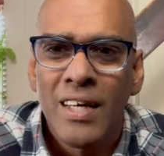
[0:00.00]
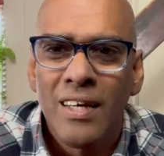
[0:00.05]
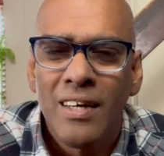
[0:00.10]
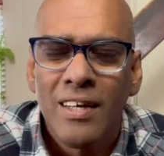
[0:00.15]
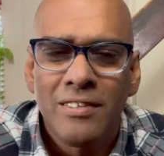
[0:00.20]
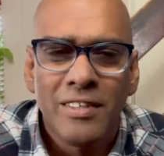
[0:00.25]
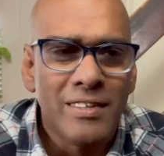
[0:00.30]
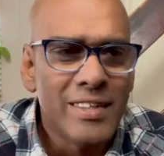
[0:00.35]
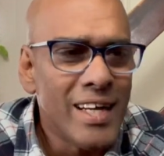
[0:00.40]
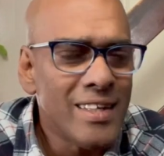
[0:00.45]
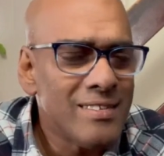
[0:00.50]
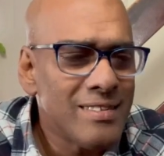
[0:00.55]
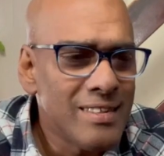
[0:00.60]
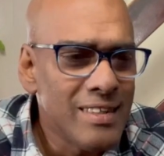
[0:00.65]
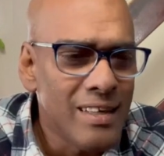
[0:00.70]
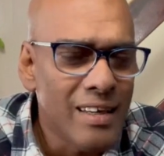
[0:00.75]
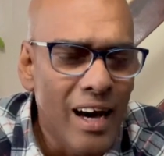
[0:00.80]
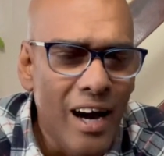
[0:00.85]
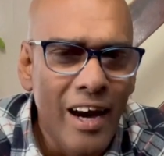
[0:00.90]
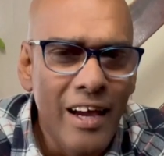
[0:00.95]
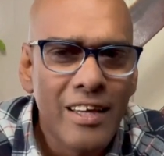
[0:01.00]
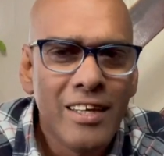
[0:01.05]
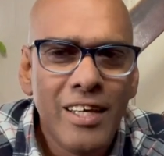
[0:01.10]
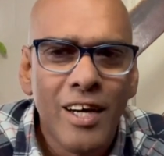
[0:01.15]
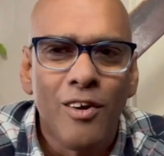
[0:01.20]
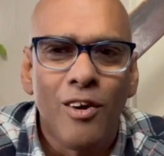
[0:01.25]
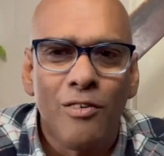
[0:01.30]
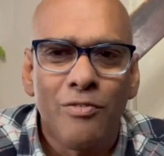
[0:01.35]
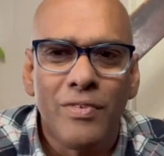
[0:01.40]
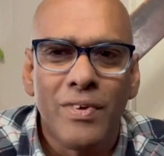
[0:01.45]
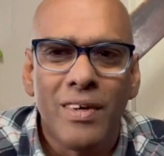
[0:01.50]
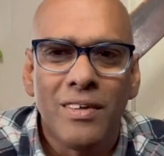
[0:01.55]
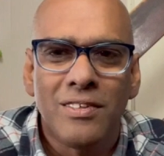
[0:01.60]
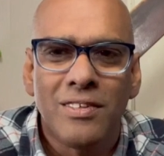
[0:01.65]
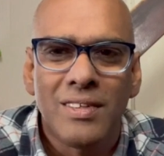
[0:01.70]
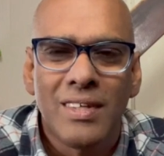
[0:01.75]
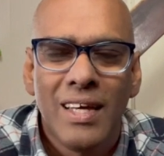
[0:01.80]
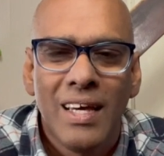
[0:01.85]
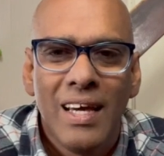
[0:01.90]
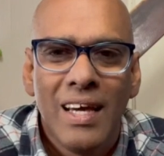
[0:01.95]
See, that's the idea of this,
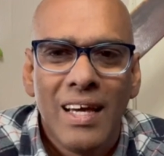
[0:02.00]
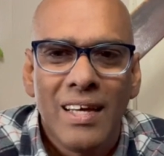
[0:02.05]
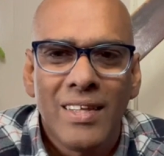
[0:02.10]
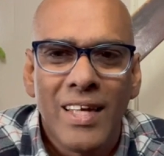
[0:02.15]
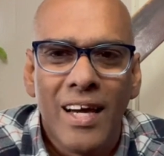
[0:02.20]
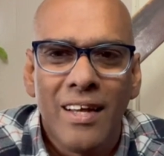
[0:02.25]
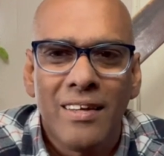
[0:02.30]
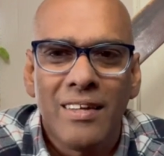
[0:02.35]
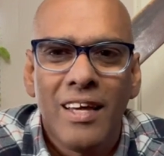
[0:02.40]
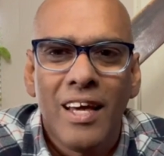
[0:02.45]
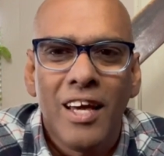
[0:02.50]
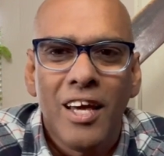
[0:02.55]
that